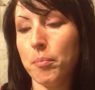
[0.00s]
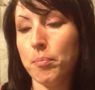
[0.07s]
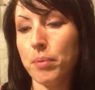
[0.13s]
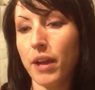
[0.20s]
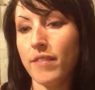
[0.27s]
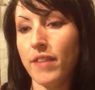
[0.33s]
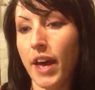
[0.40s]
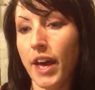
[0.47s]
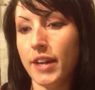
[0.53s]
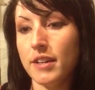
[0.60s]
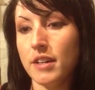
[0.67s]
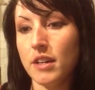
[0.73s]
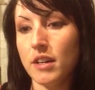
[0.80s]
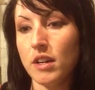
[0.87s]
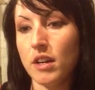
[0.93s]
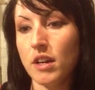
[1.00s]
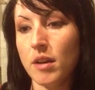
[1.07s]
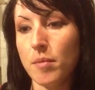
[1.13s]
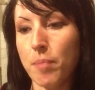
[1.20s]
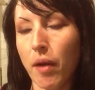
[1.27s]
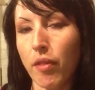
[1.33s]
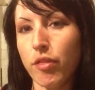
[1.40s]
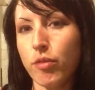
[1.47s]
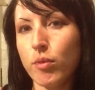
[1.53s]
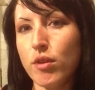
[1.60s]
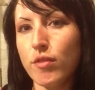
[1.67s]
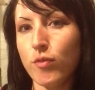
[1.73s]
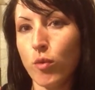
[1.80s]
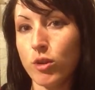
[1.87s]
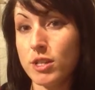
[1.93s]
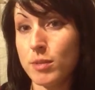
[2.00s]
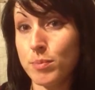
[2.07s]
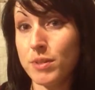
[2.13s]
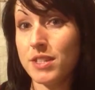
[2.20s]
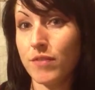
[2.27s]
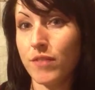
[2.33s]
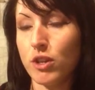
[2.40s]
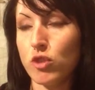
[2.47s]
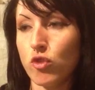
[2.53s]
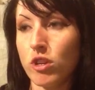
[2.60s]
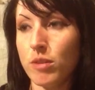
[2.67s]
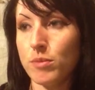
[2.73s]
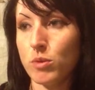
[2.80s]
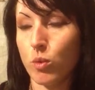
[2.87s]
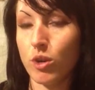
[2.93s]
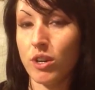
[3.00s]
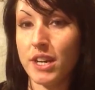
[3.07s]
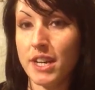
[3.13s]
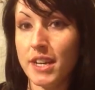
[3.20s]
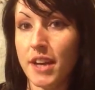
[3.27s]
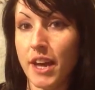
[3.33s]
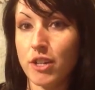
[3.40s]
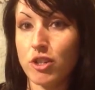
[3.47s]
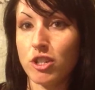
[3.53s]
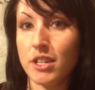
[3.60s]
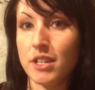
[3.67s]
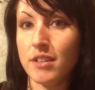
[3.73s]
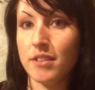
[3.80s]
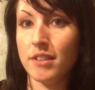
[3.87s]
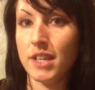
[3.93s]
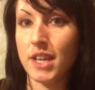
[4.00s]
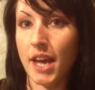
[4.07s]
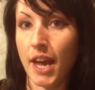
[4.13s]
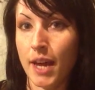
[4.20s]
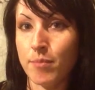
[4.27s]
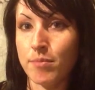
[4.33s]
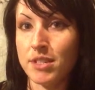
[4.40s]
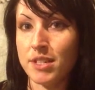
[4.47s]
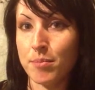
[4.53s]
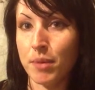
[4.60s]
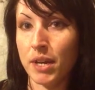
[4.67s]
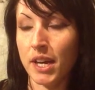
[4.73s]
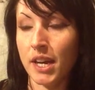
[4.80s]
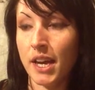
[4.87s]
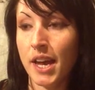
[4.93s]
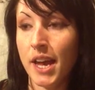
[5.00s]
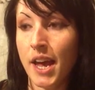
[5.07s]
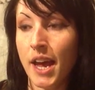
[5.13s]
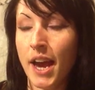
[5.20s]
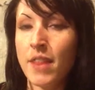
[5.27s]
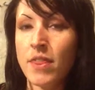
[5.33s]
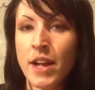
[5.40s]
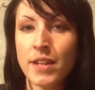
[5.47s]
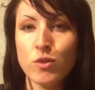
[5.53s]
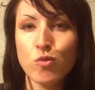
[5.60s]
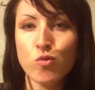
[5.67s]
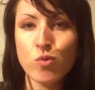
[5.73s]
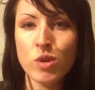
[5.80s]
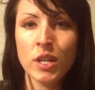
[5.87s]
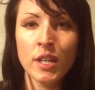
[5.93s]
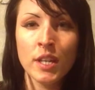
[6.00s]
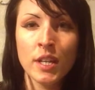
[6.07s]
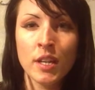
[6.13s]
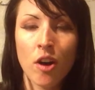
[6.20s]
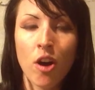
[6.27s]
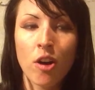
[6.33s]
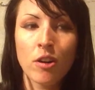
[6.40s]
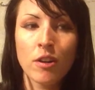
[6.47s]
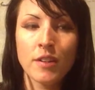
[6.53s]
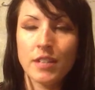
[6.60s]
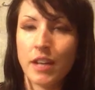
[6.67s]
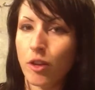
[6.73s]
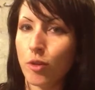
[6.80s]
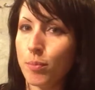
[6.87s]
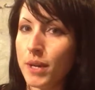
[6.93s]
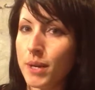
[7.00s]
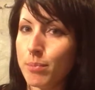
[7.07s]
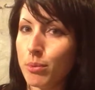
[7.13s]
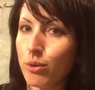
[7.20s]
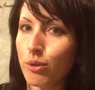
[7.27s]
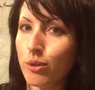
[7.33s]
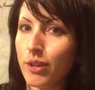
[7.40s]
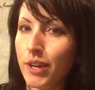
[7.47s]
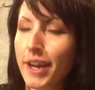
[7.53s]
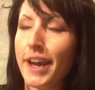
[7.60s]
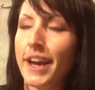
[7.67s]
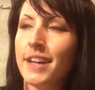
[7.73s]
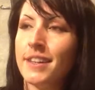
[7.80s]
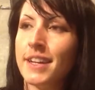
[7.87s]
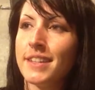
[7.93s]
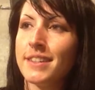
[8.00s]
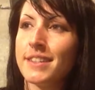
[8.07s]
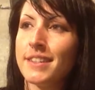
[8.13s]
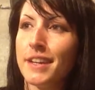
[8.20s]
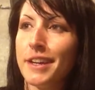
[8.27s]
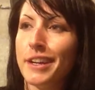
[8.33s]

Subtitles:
But I've had about 3 or 4 specific dreams where he actually came to me. And that's really hard to tell people, and that's,